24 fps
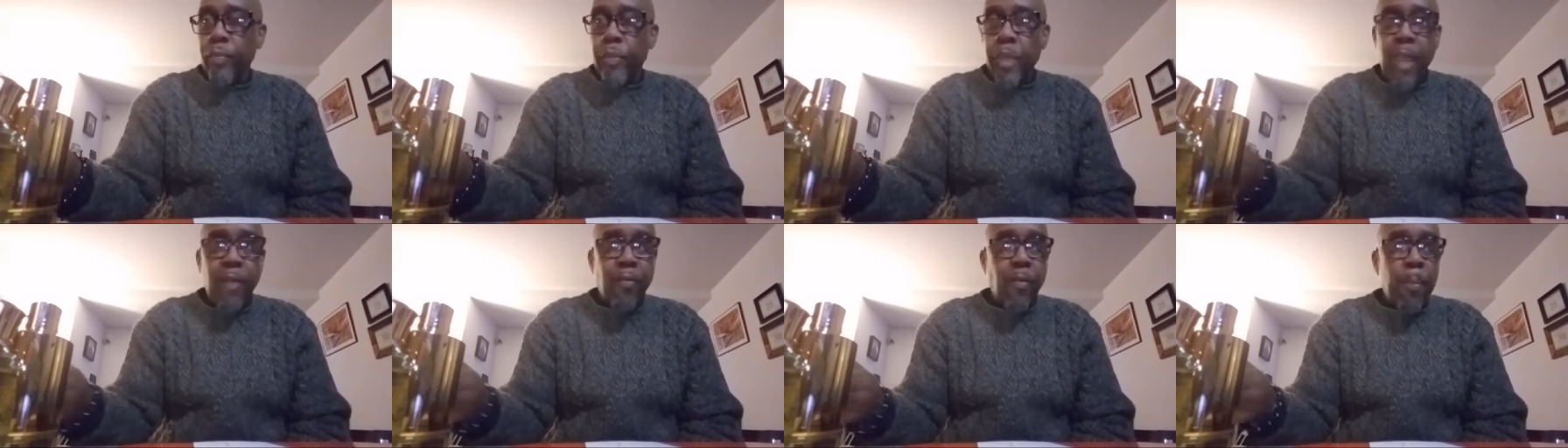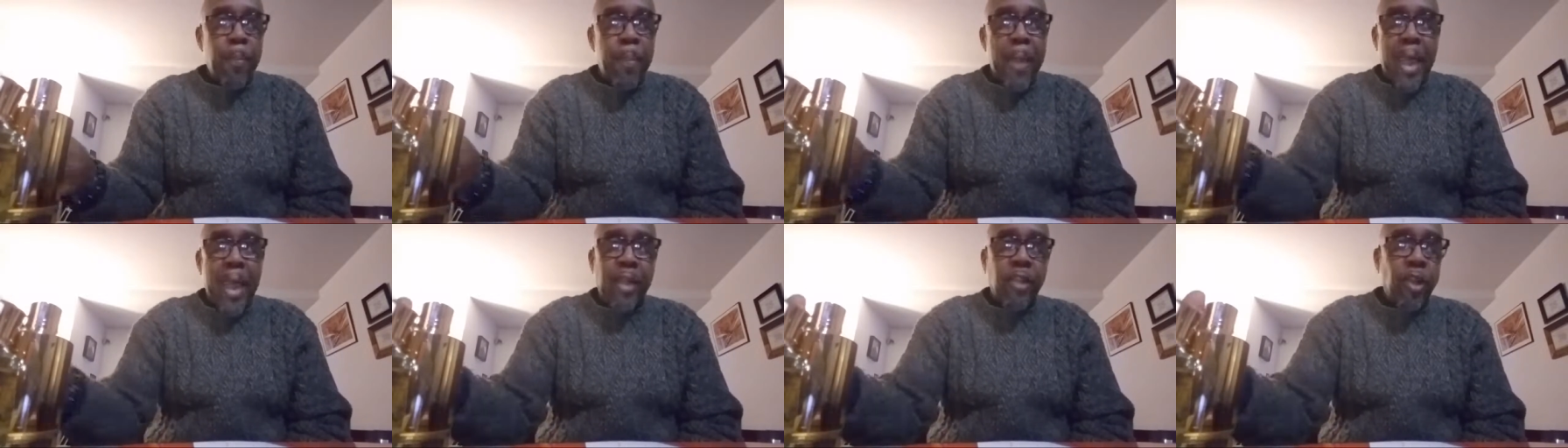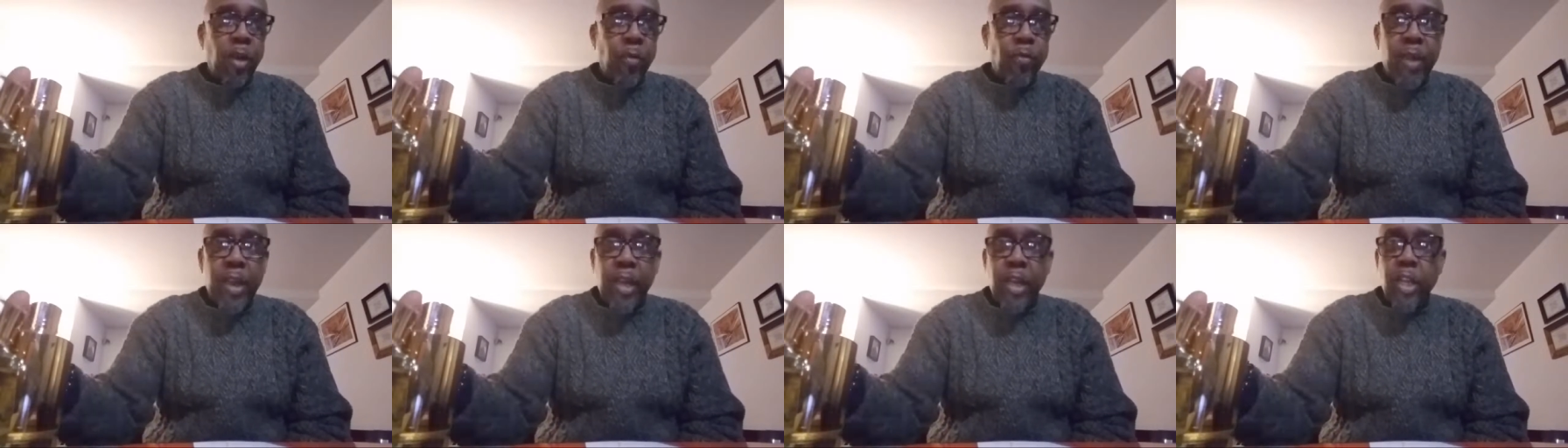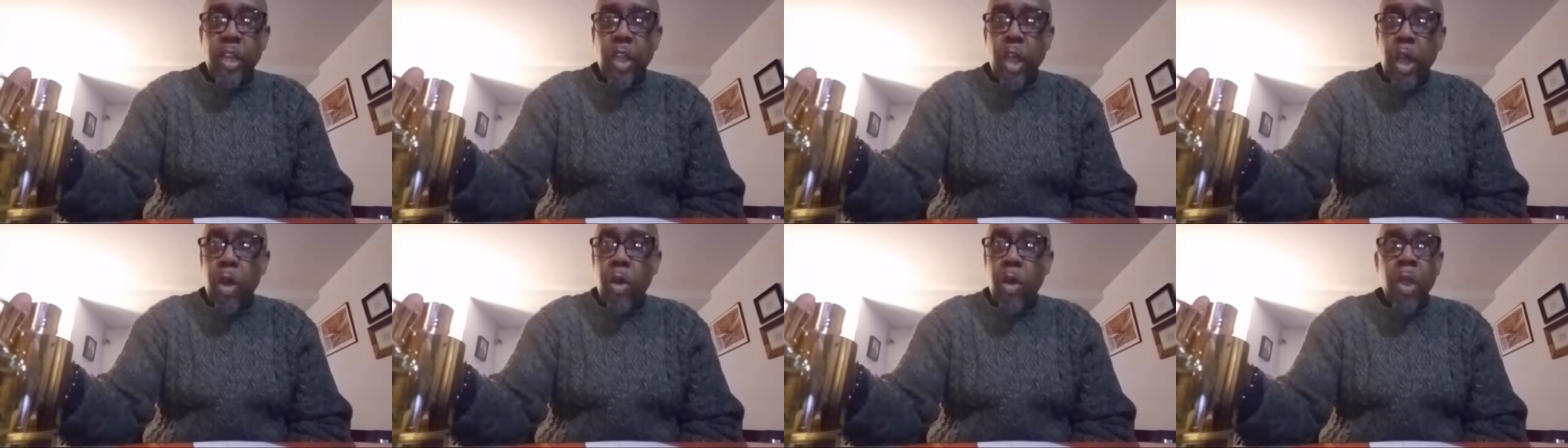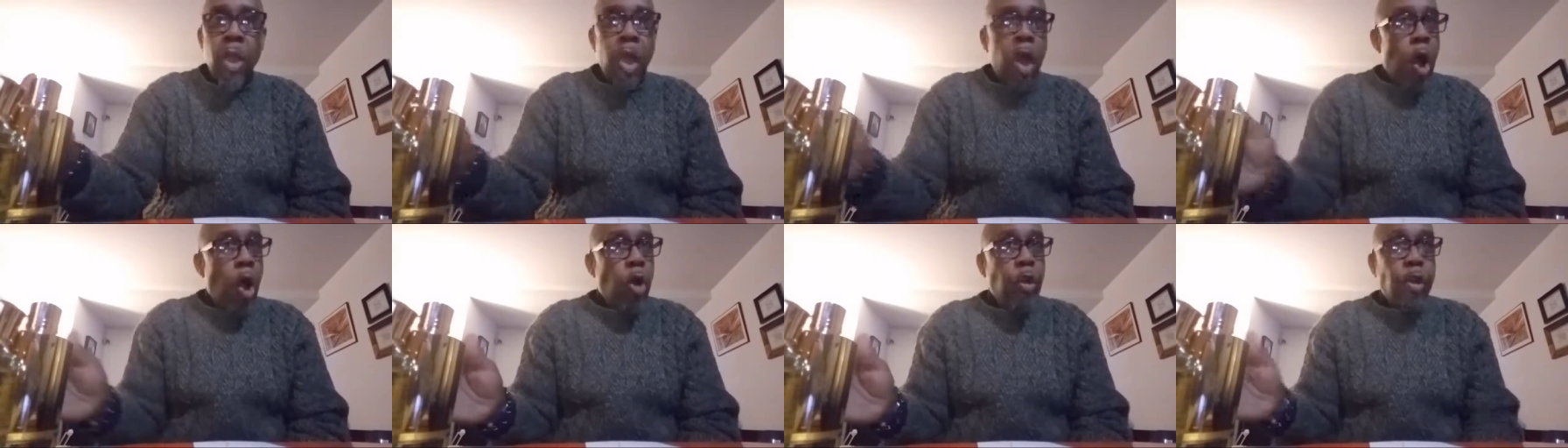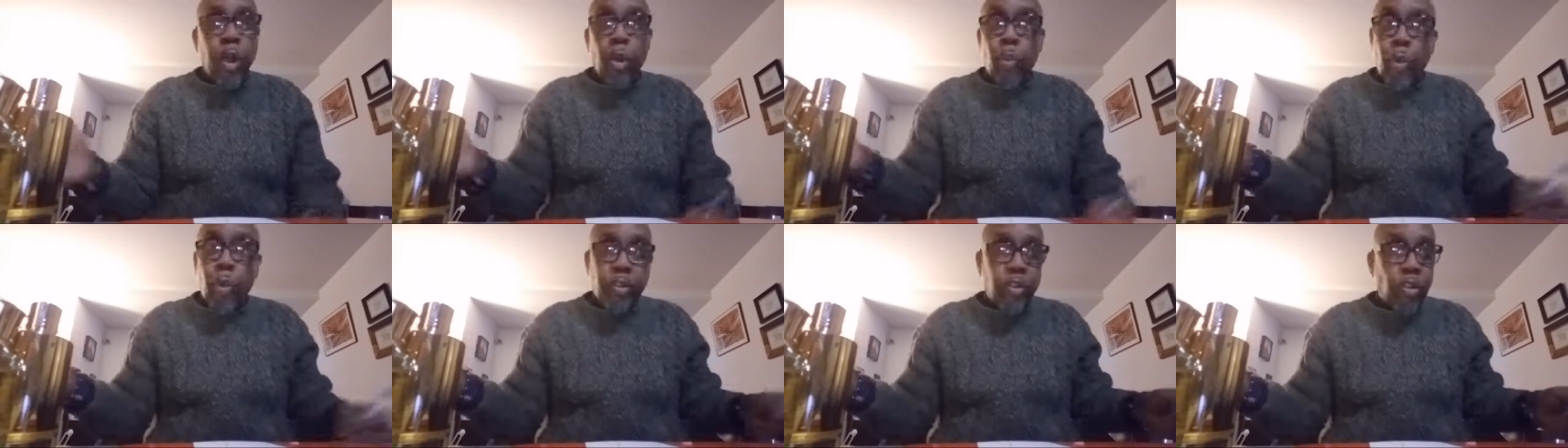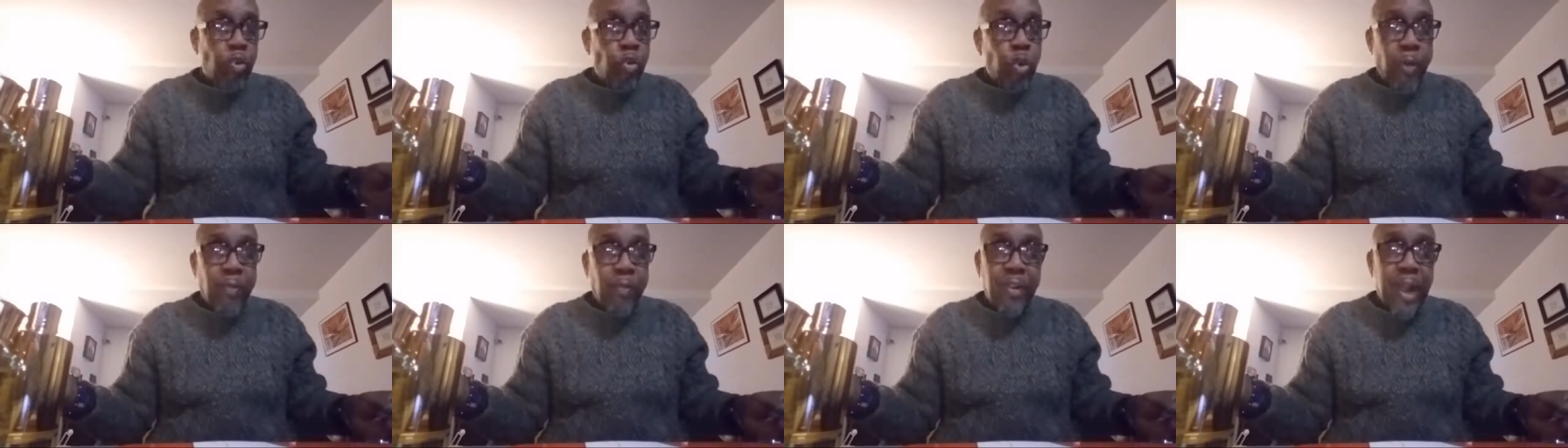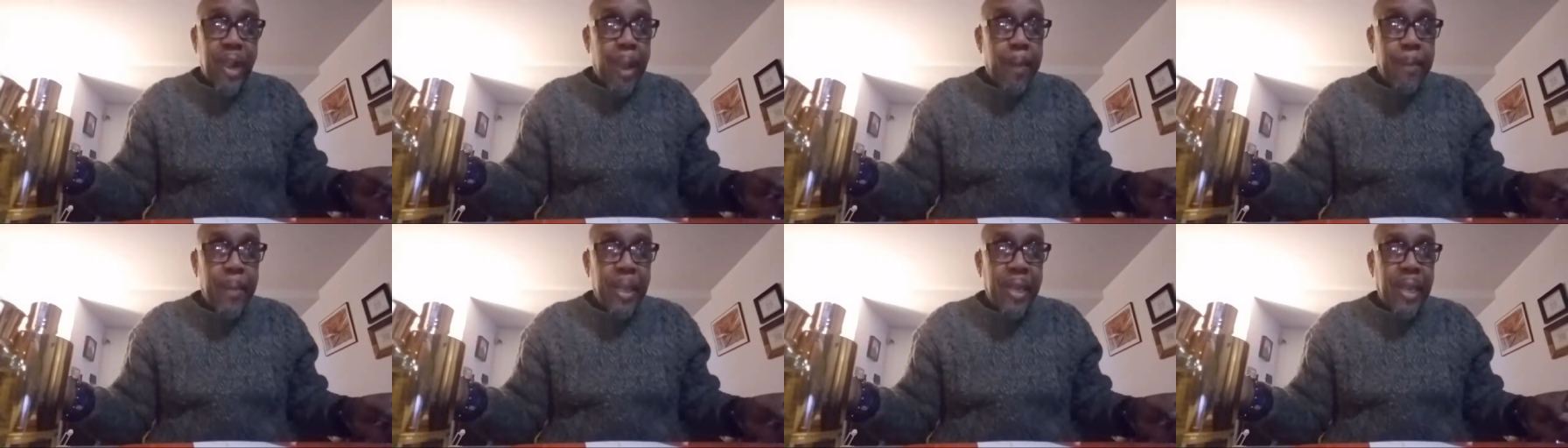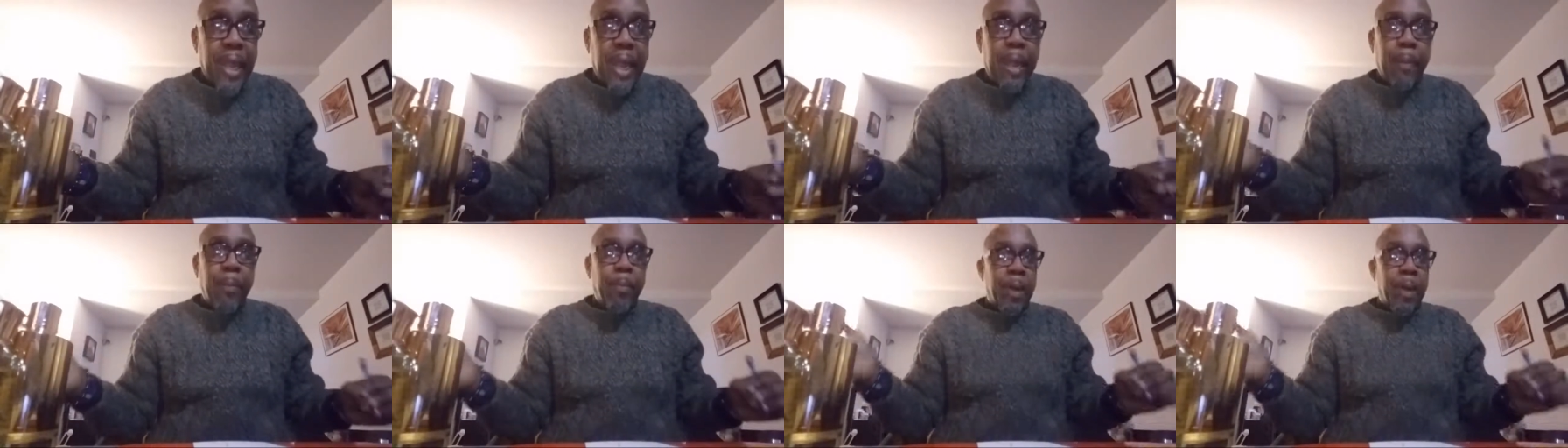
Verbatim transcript: Have it packed up, ready to go. I'm gonna work till 12 o'clock midnight,